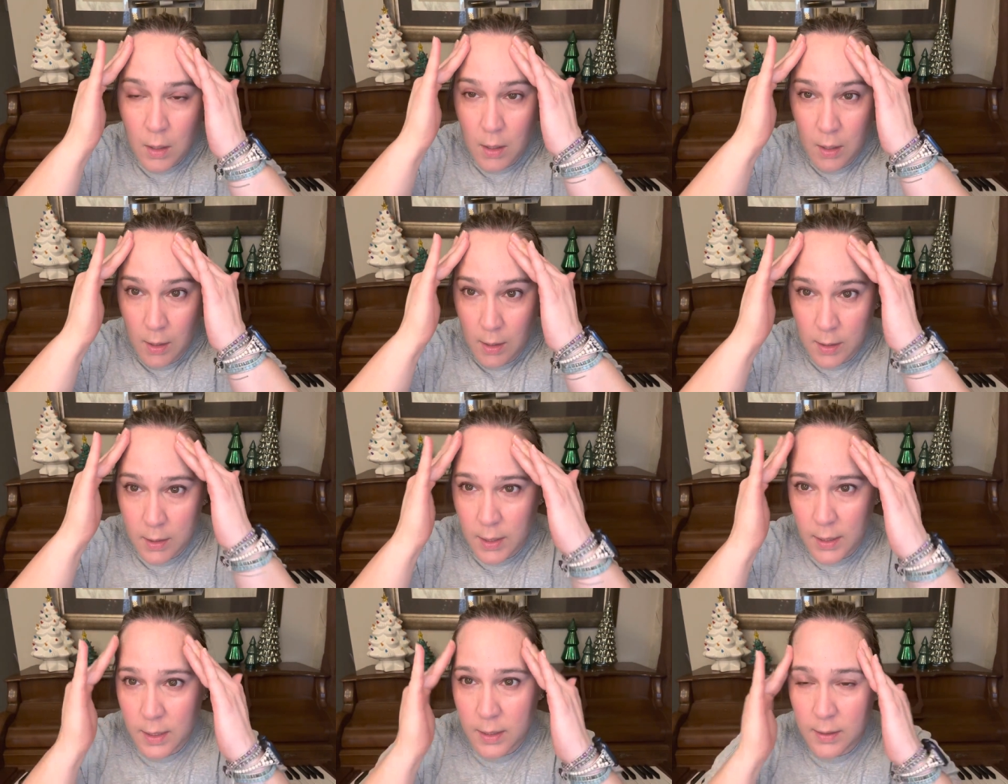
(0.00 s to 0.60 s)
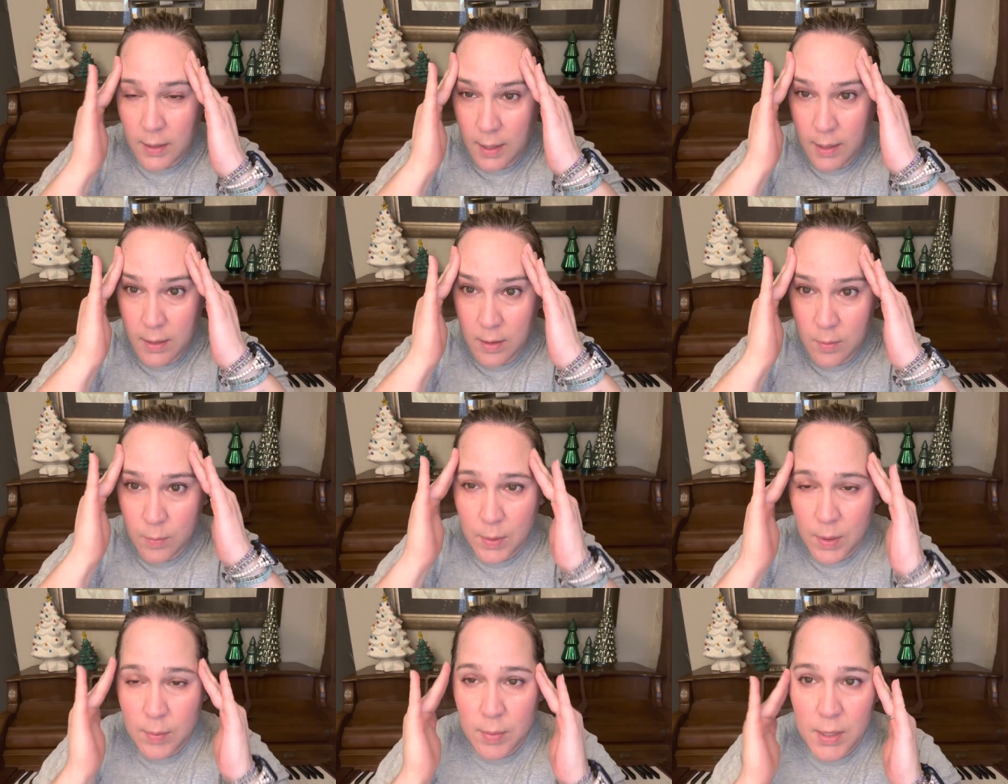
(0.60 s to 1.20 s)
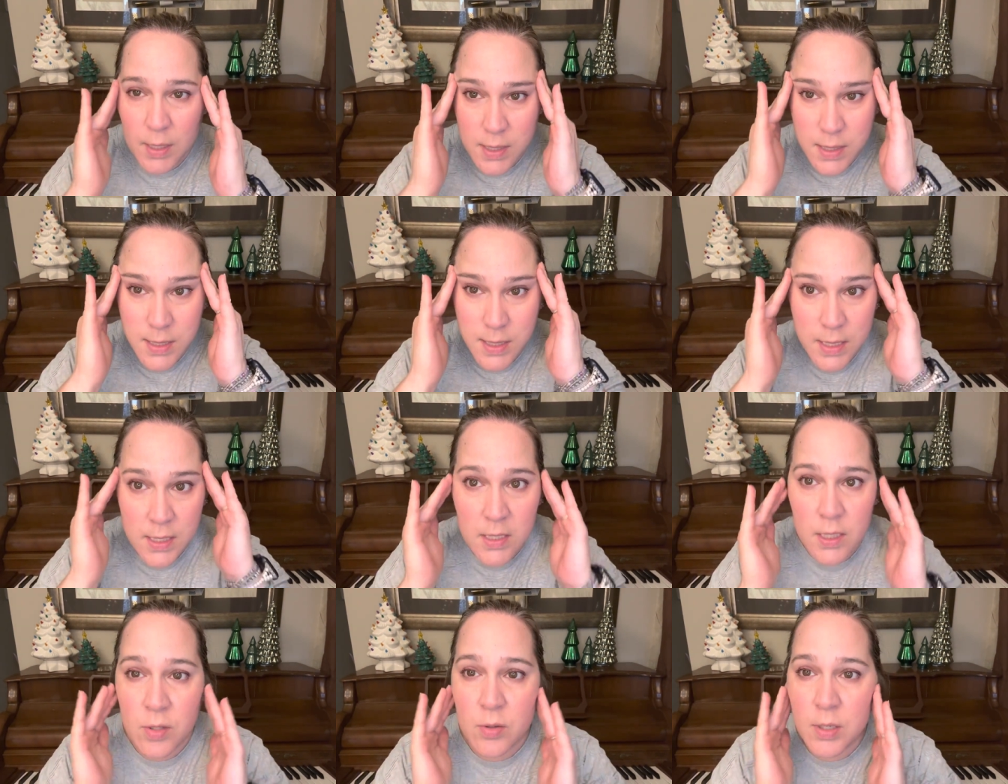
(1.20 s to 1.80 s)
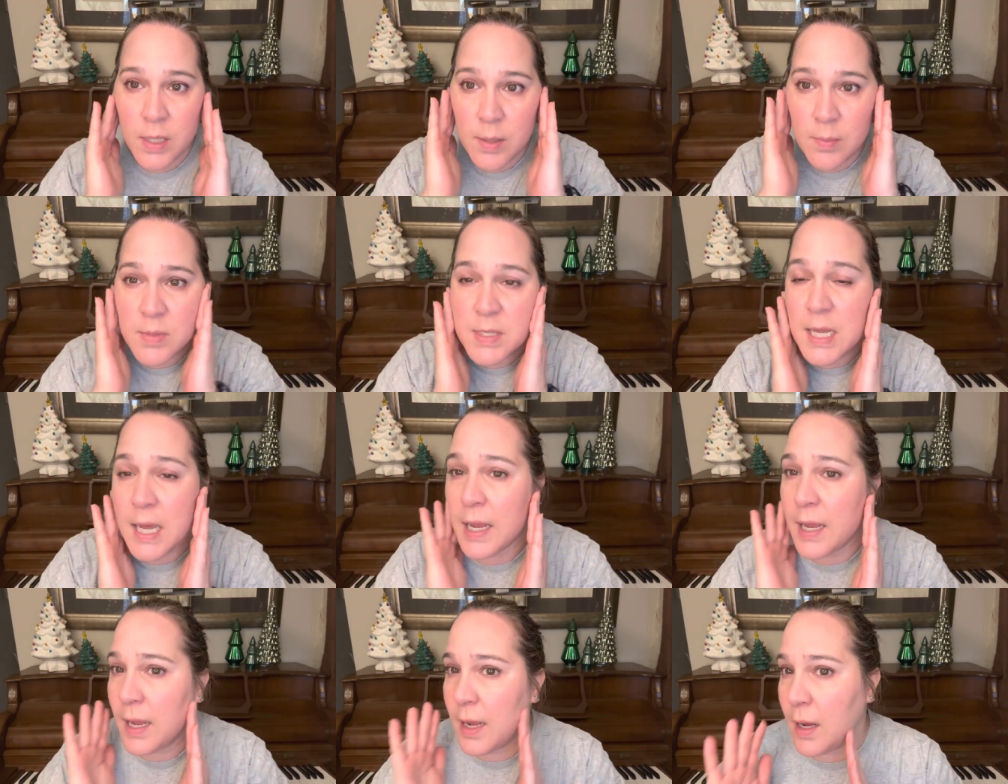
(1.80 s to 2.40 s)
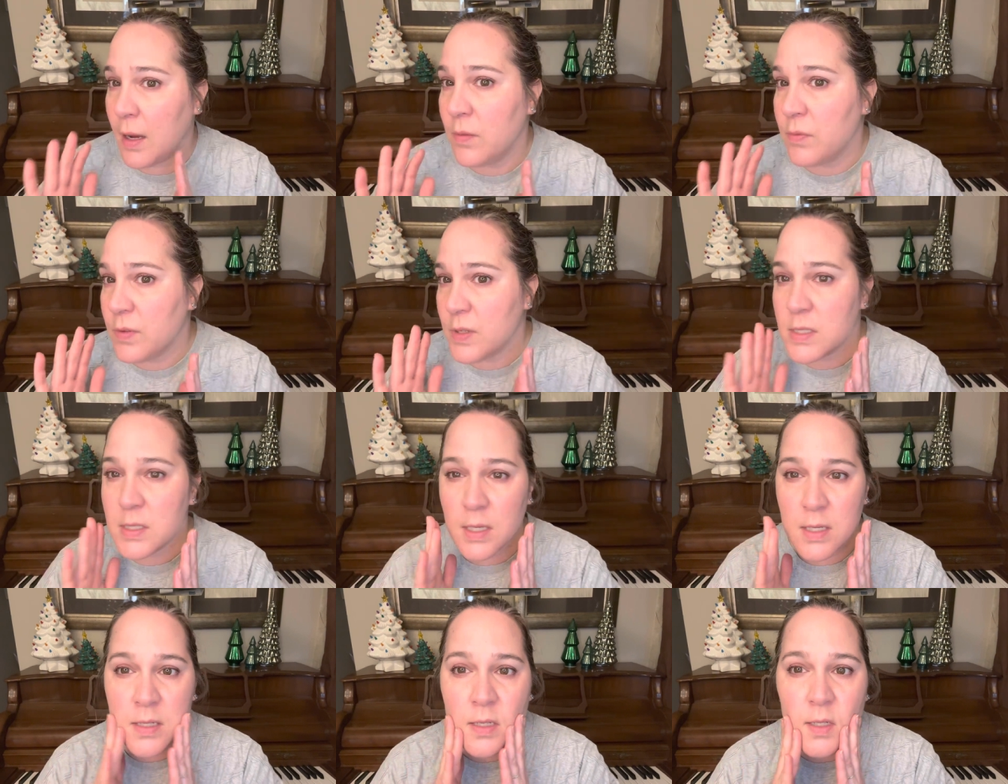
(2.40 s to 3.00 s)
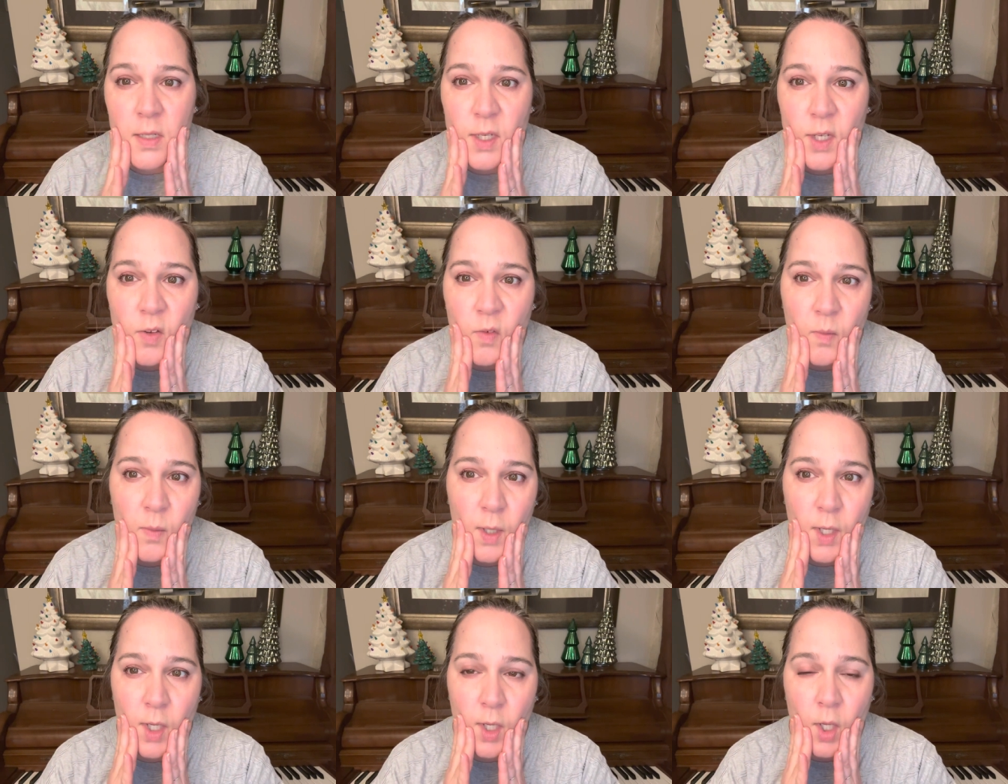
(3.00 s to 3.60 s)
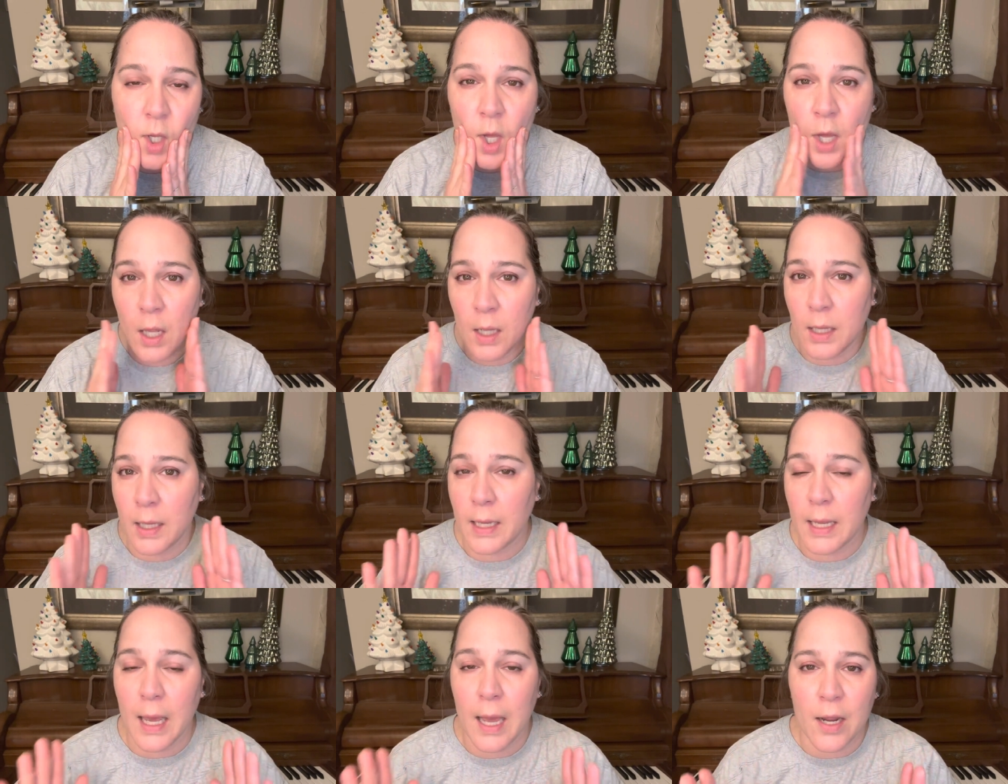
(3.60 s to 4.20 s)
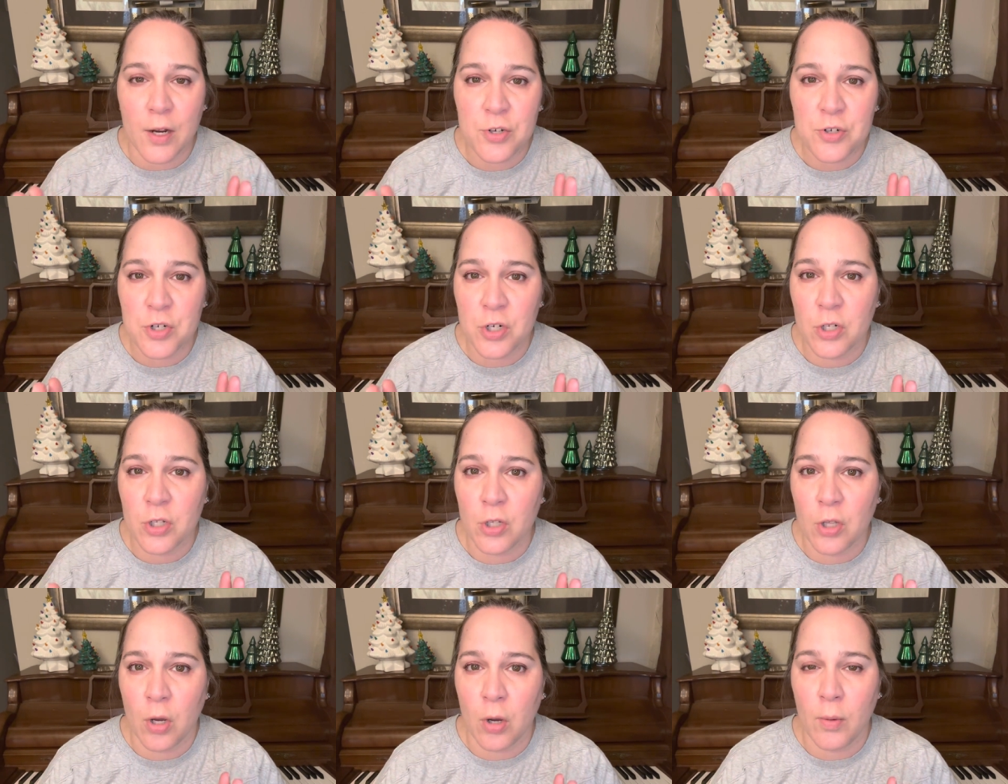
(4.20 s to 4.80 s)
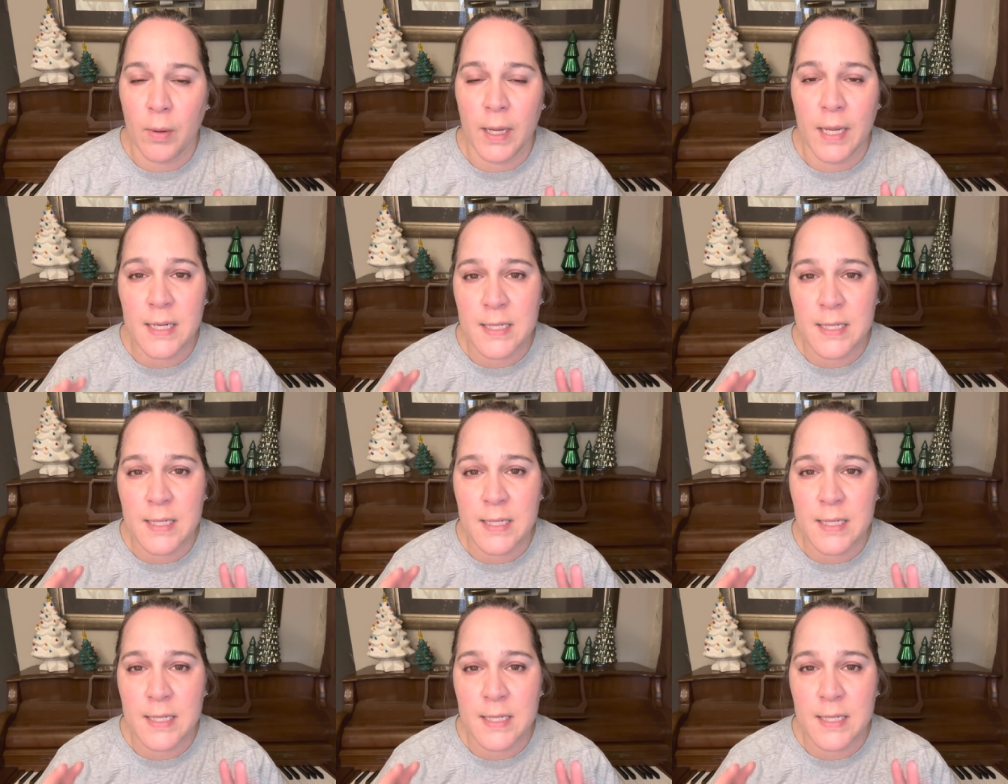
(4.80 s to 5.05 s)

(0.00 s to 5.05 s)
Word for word: unlike a lot of the B B and C C creams I have, this doesn't leave me like extra glowy.